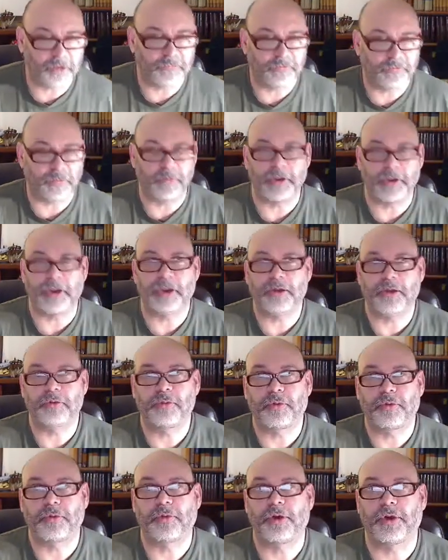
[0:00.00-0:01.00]
from the end
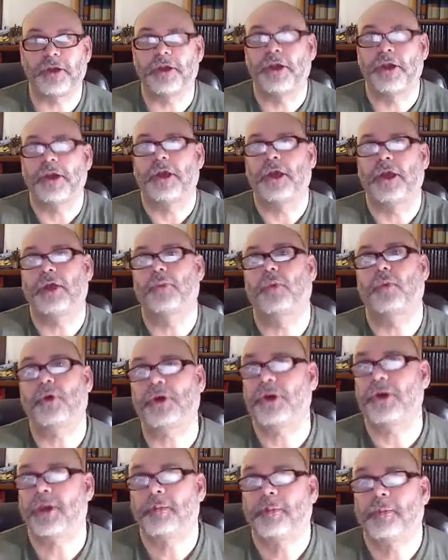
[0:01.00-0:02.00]
point and
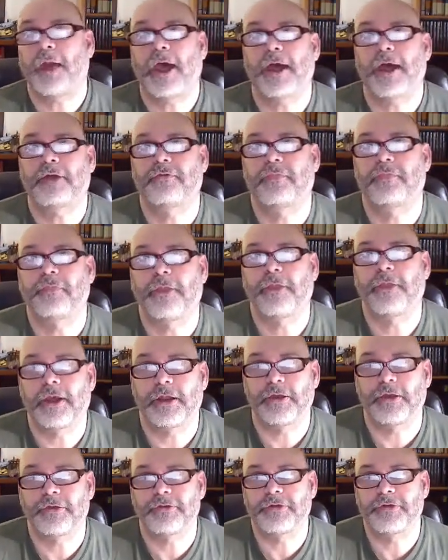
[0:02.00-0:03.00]
working back from that
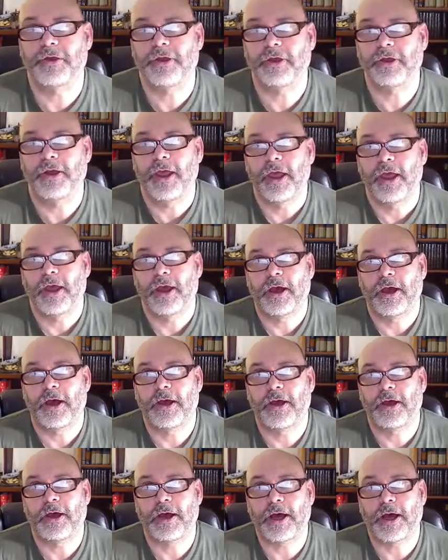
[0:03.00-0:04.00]
and saying,
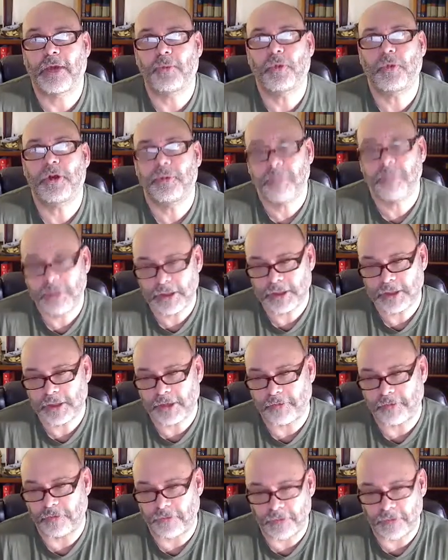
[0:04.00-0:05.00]
I want to be
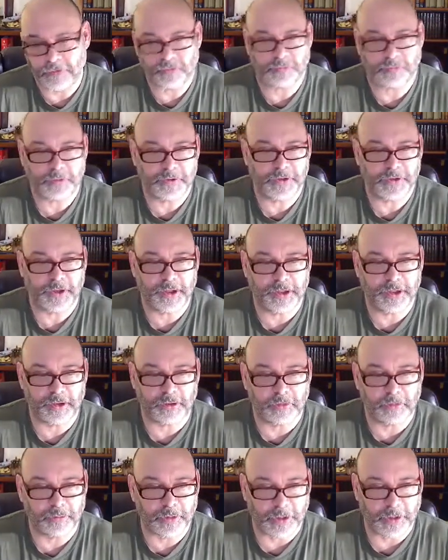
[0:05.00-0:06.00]
in this
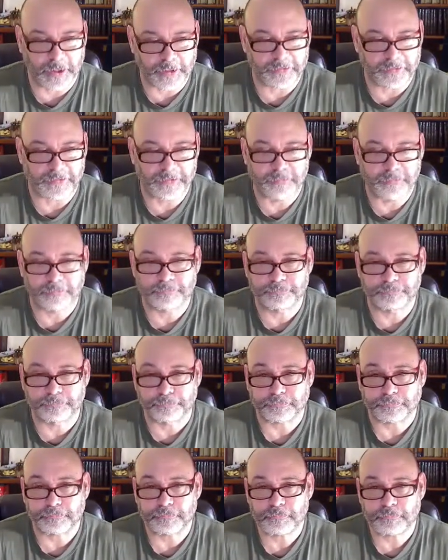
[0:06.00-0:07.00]
particular place.
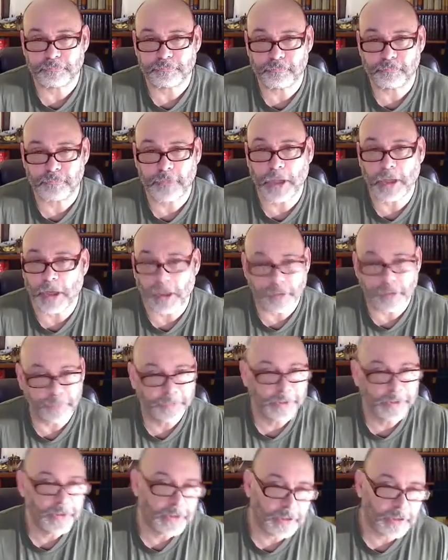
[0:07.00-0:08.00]
Let
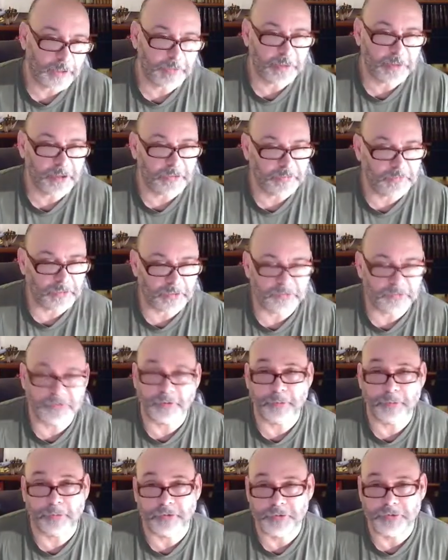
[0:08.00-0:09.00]
me give you a
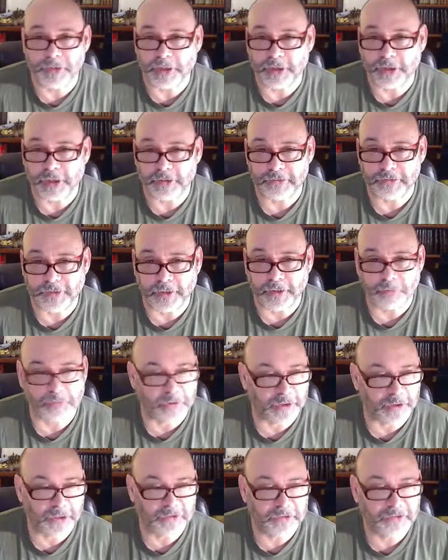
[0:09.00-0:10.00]
simple, silly example.
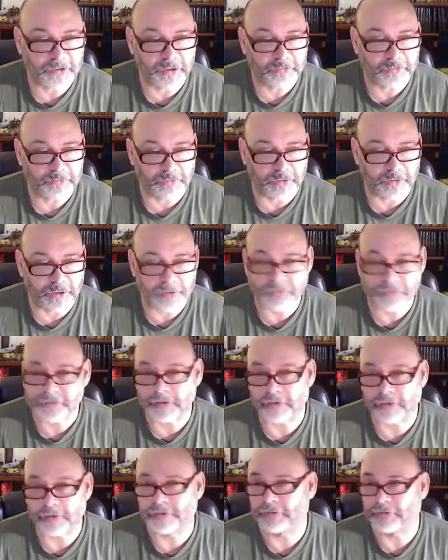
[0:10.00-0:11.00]
Let's say, for
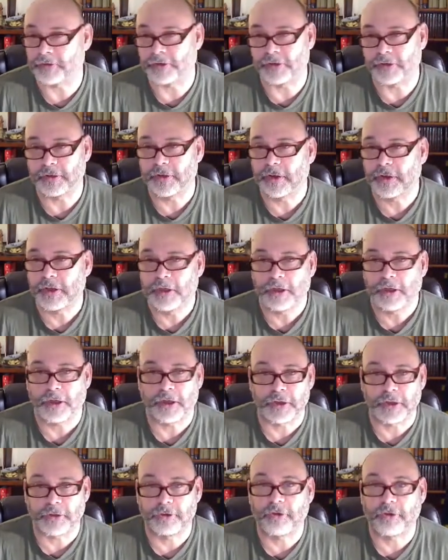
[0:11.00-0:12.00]
instance,
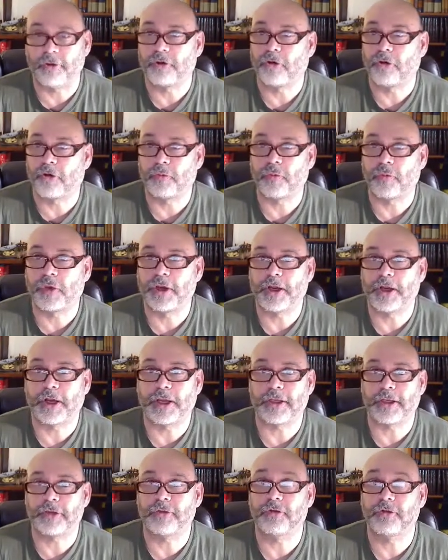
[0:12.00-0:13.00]
you're at home one
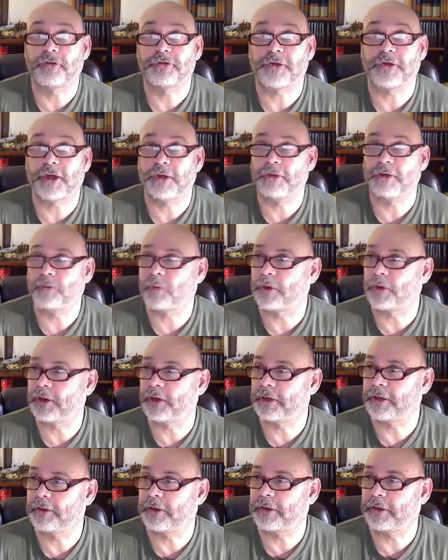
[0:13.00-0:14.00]
night and you decide you
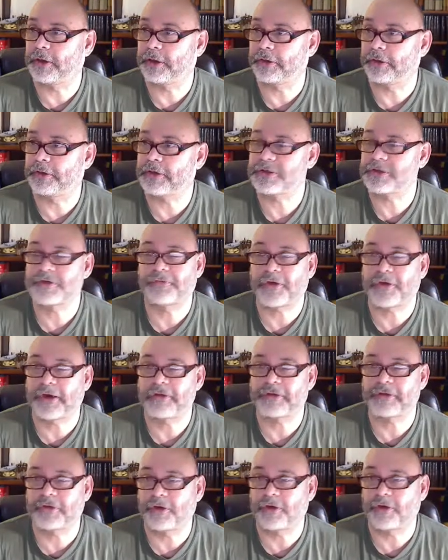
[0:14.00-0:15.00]
want a dish of
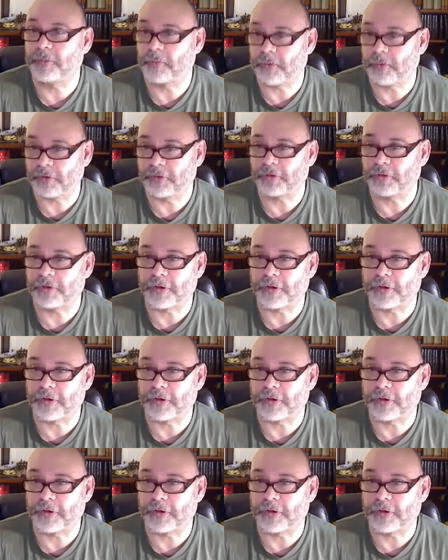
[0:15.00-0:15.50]
ice cream with